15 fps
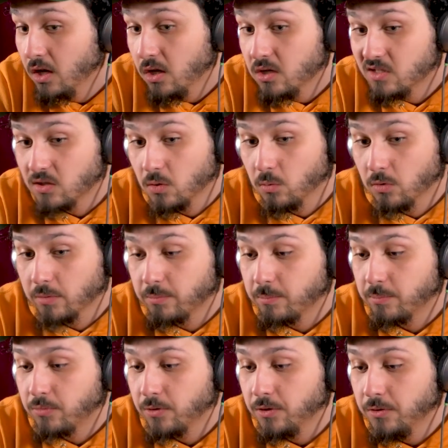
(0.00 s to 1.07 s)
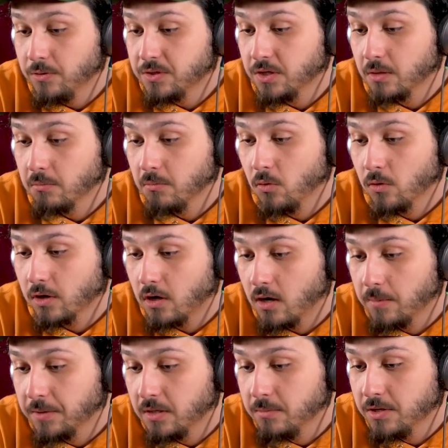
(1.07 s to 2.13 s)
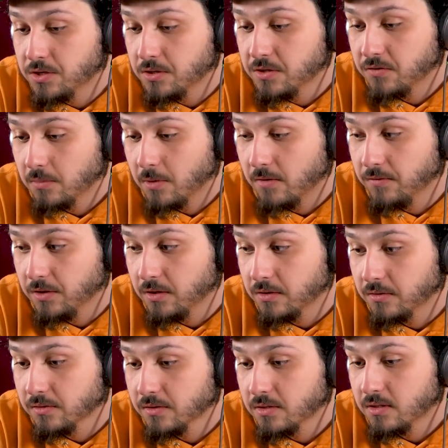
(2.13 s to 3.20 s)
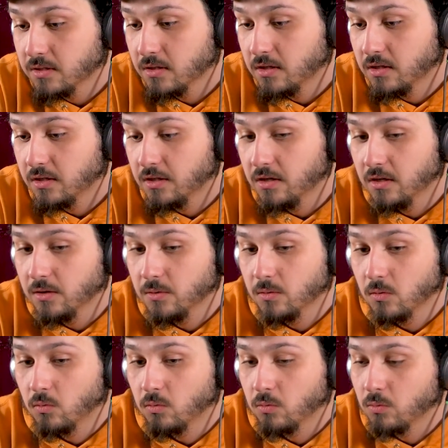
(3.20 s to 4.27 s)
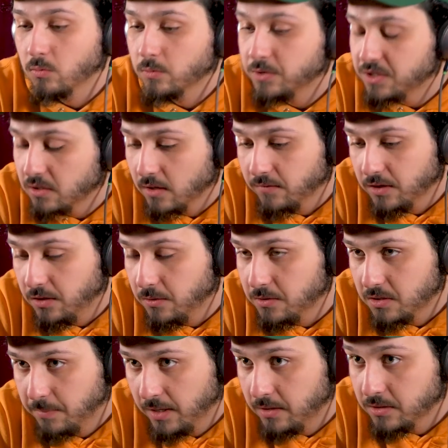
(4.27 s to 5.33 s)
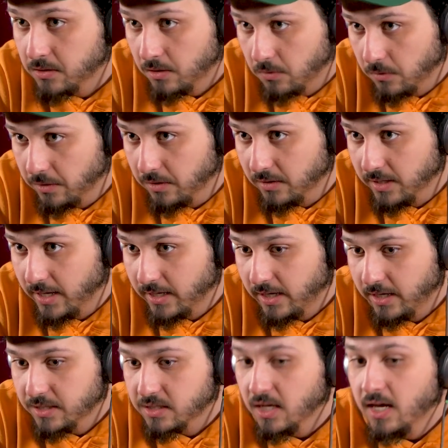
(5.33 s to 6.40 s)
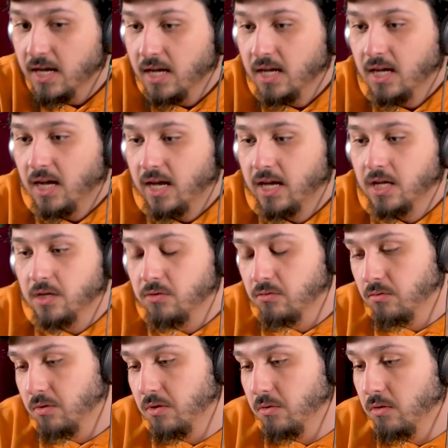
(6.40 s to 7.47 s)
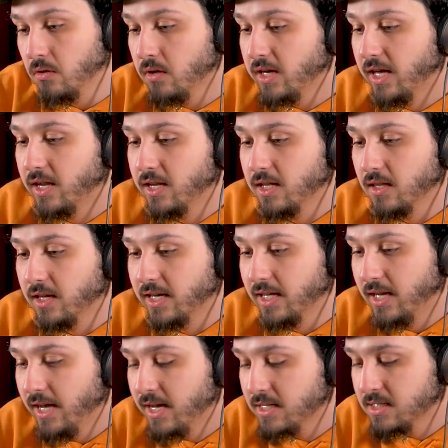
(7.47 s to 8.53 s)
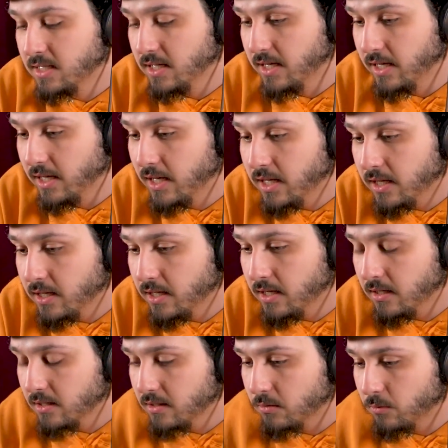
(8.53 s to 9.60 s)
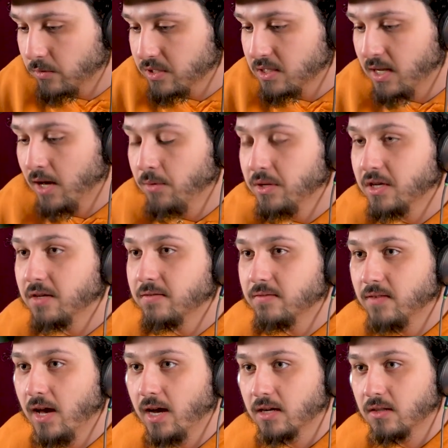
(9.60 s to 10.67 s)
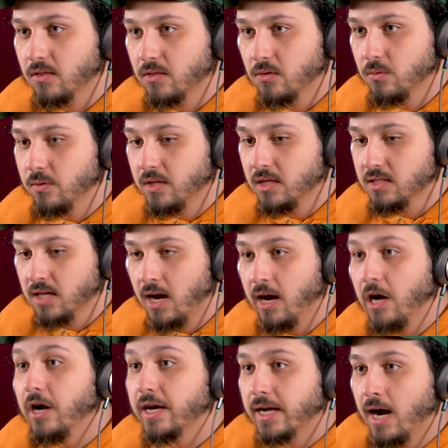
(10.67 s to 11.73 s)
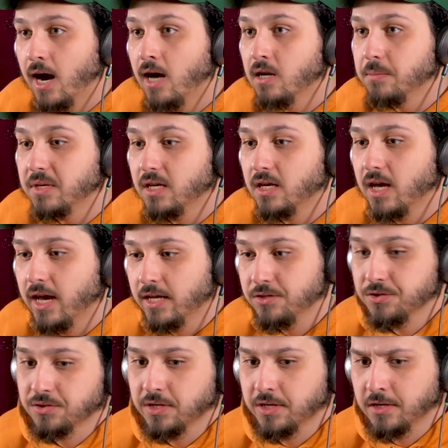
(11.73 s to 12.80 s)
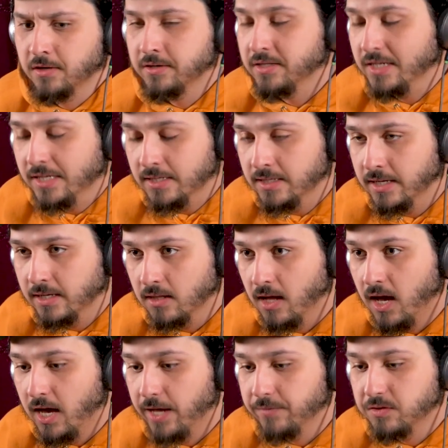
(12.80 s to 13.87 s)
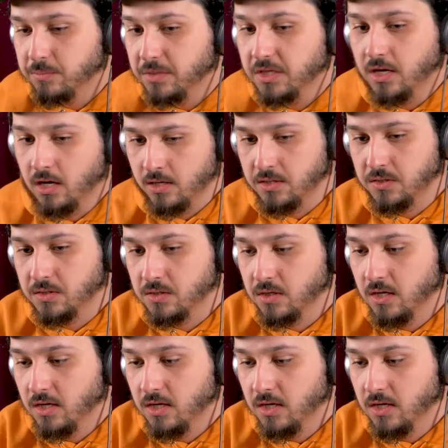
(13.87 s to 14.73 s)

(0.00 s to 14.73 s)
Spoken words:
So we're producing more carbon emissions from our vehicles. You know, we still have a huge dependence on oil in that case. Mm-hmm. And when you look at it, like, it has a resounding effect through the entire economy and just like our day-to-day lives, because,